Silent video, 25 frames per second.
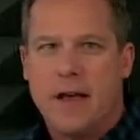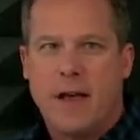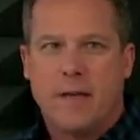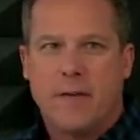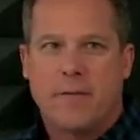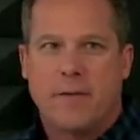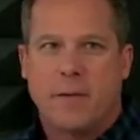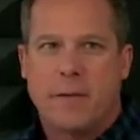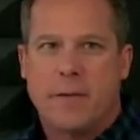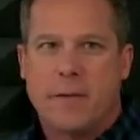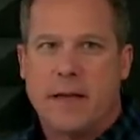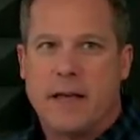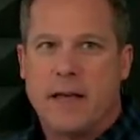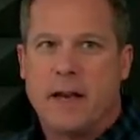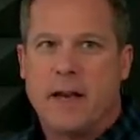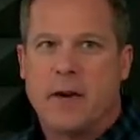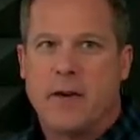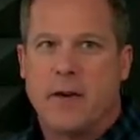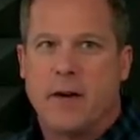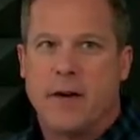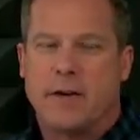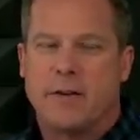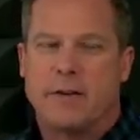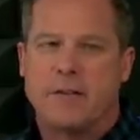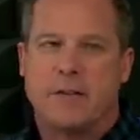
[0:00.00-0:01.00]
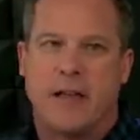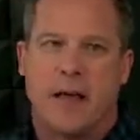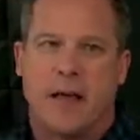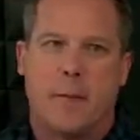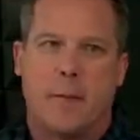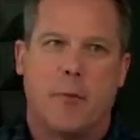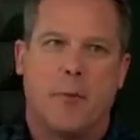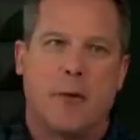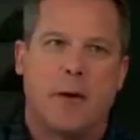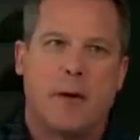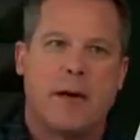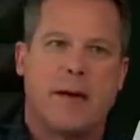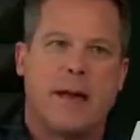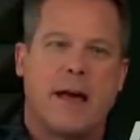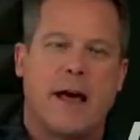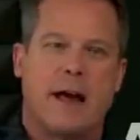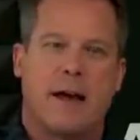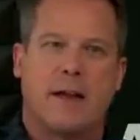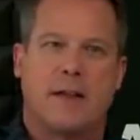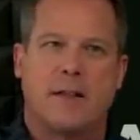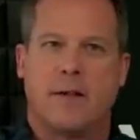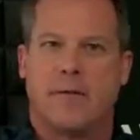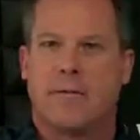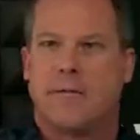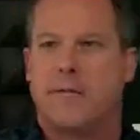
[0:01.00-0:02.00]
from the integrator standpoint, not
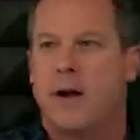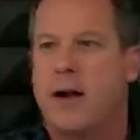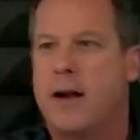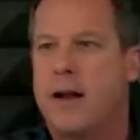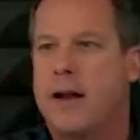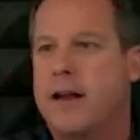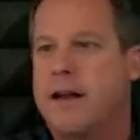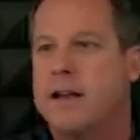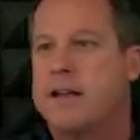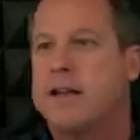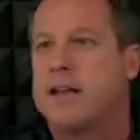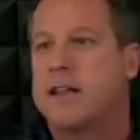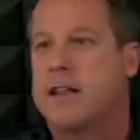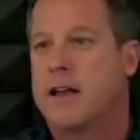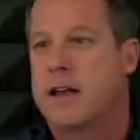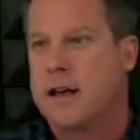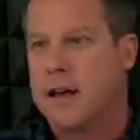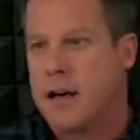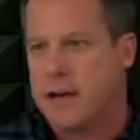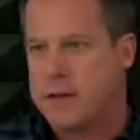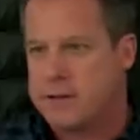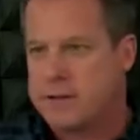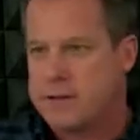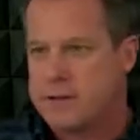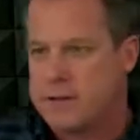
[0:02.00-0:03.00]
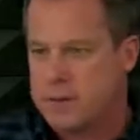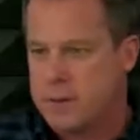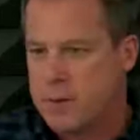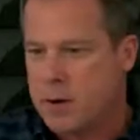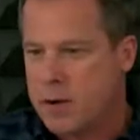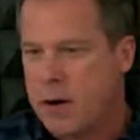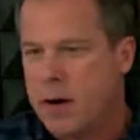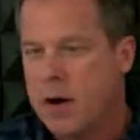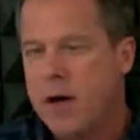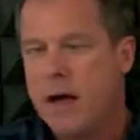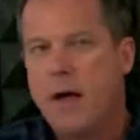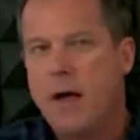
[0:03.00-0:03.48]
on the front end to the customer,